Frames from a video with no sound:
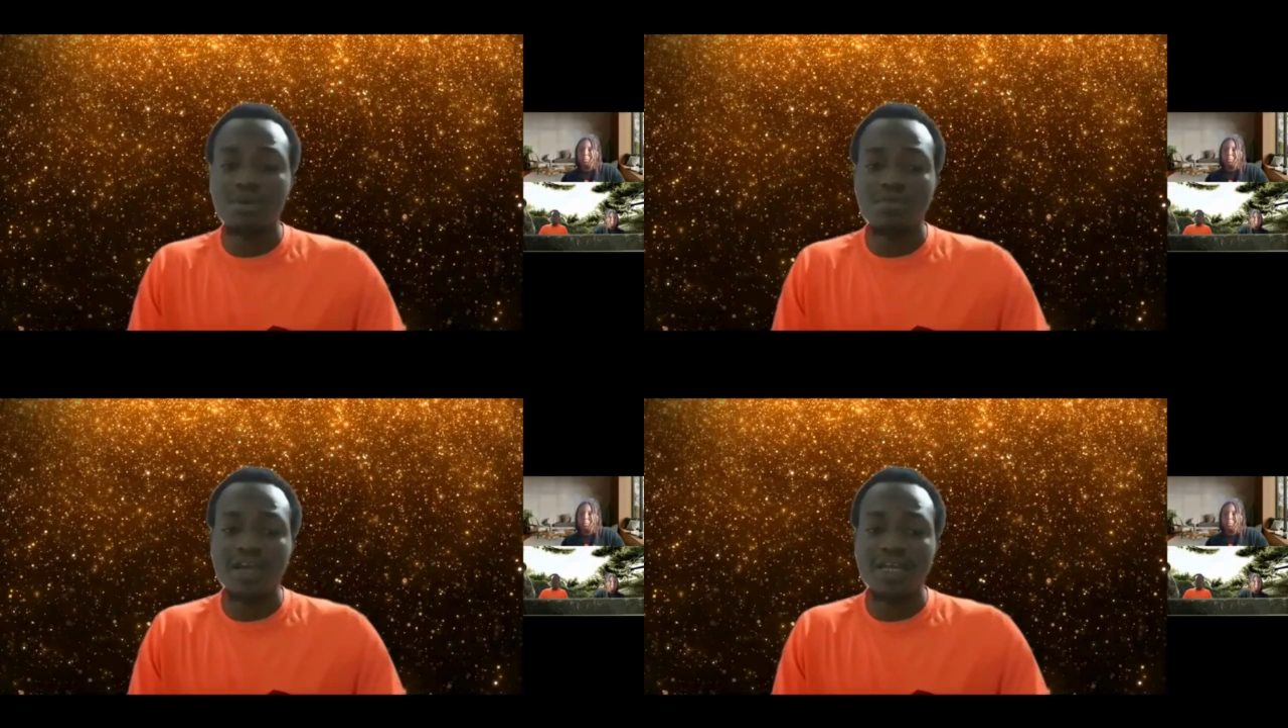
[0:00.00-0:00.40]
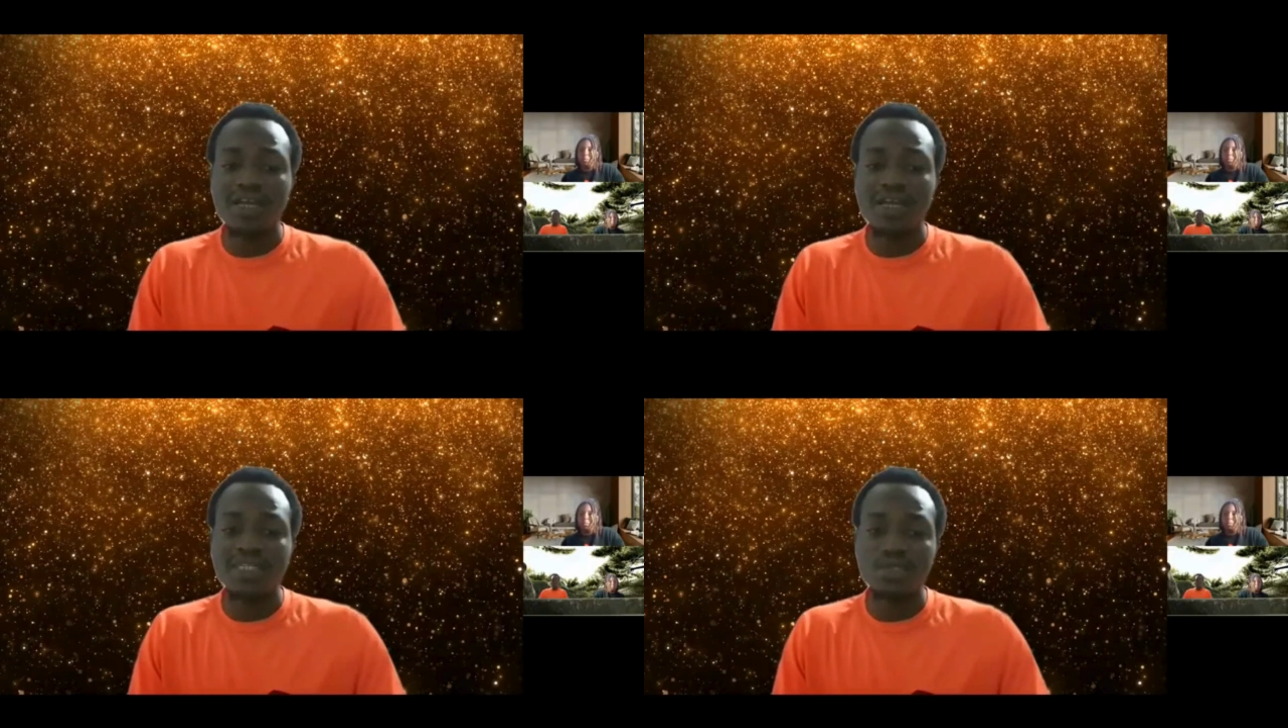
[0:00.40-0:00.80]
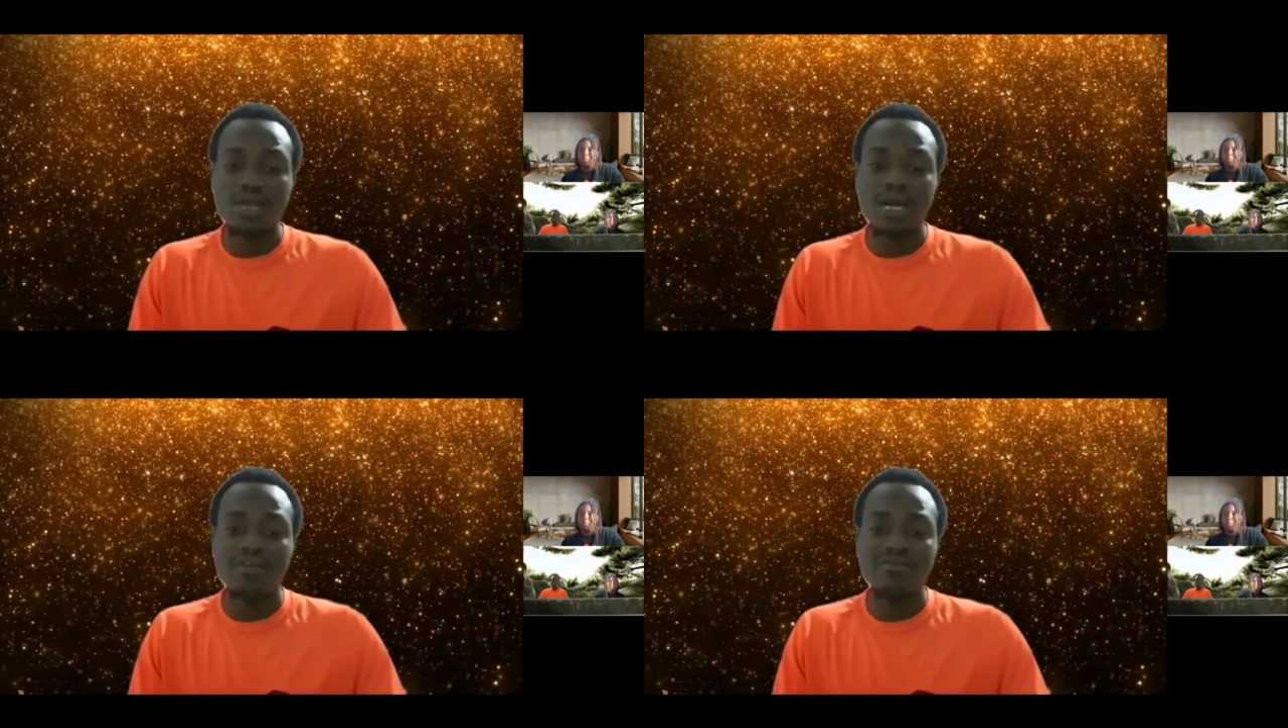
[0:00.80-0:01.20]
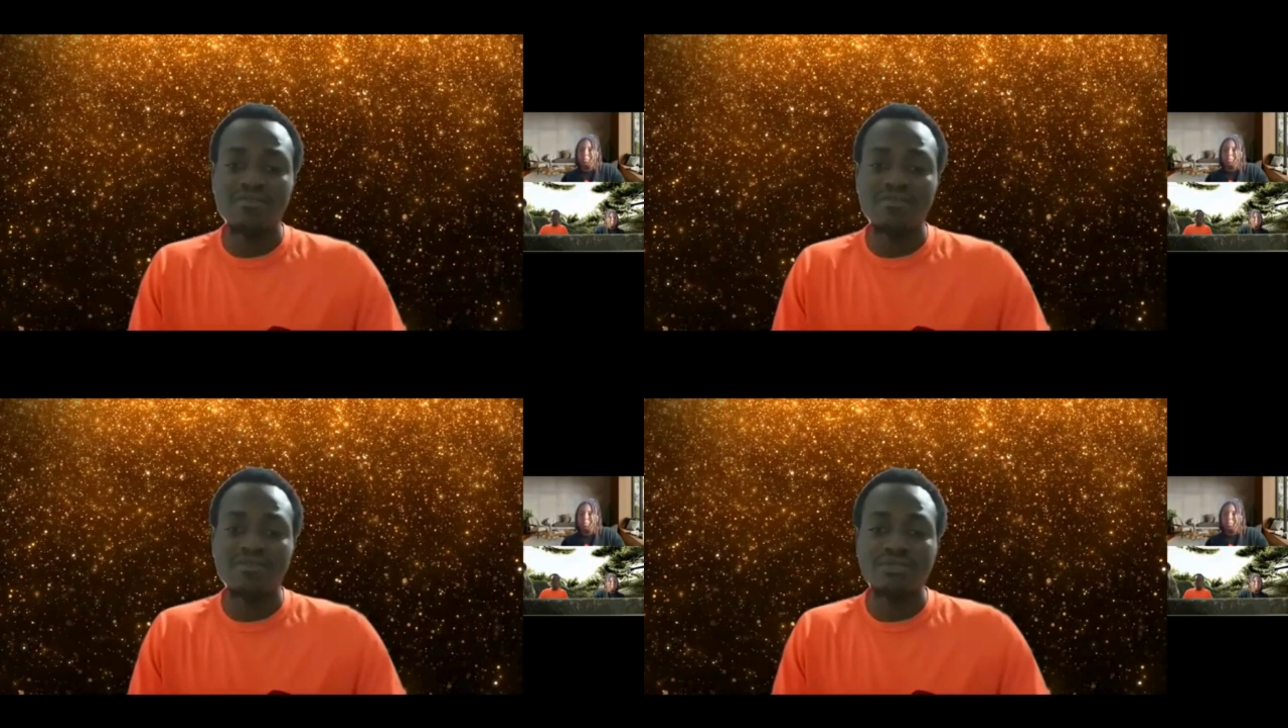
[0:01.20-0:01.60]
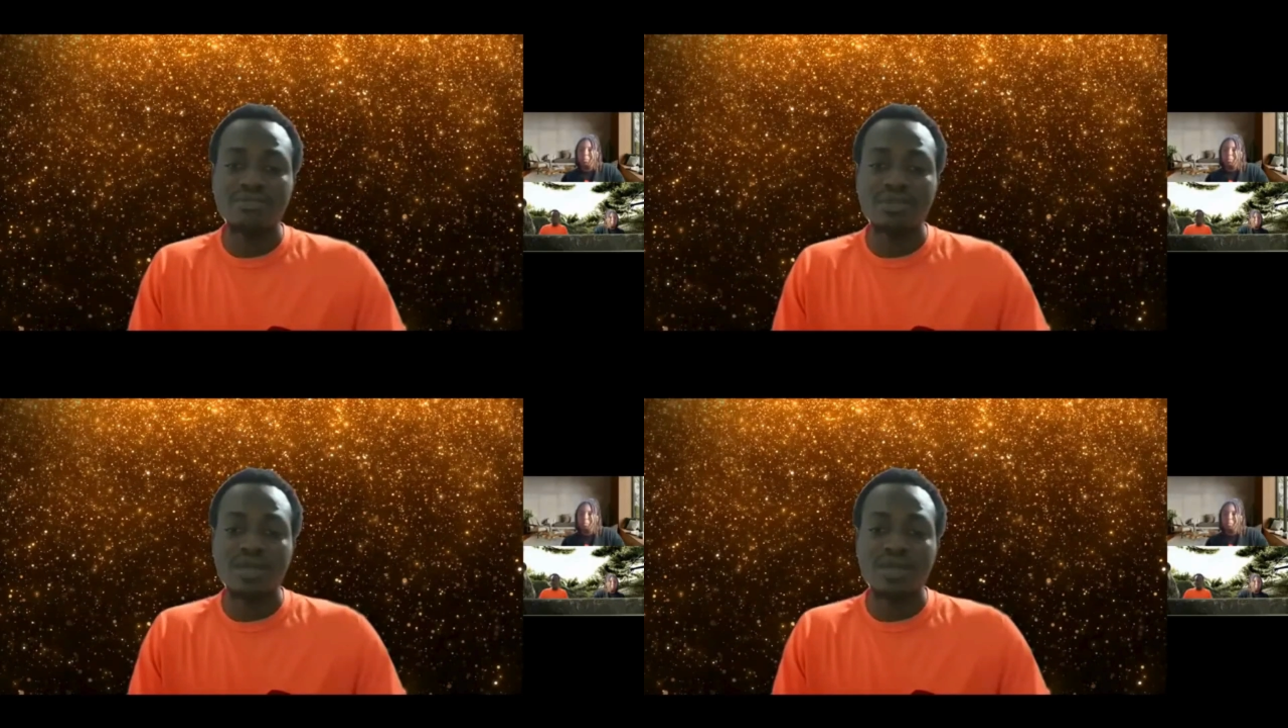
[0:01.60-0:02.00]
number of items you have,
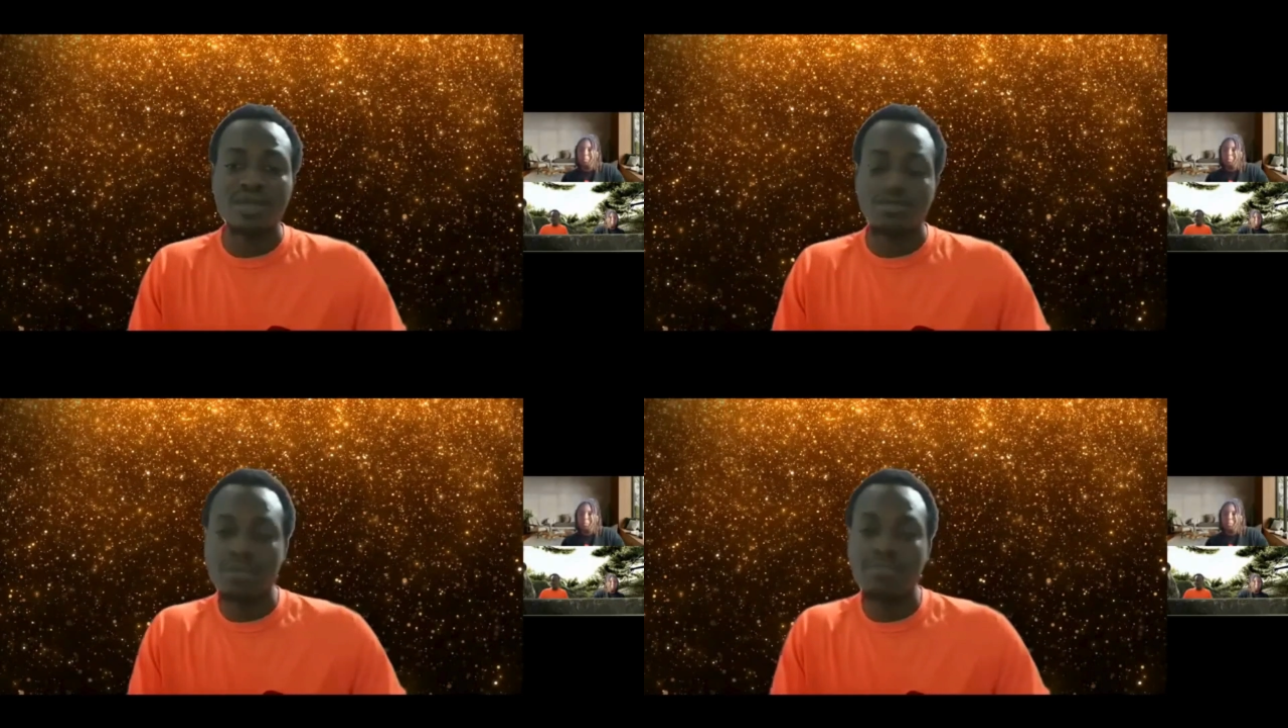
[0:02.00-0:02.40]
the